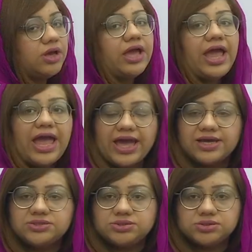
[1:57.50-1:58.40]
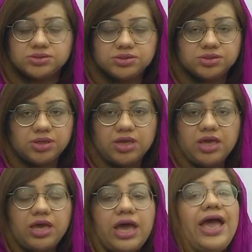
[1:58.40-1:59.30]
has,
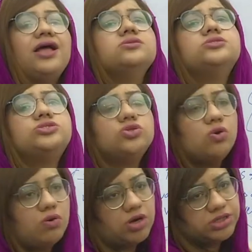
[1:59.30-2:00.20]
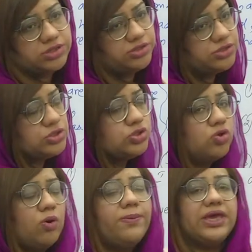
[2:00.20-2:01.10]
and so on. There's
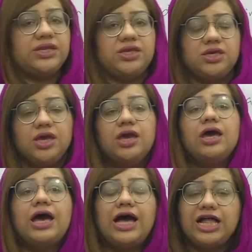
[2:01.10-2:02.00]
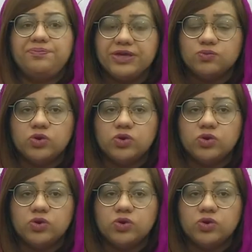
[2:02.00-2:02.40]
so many helping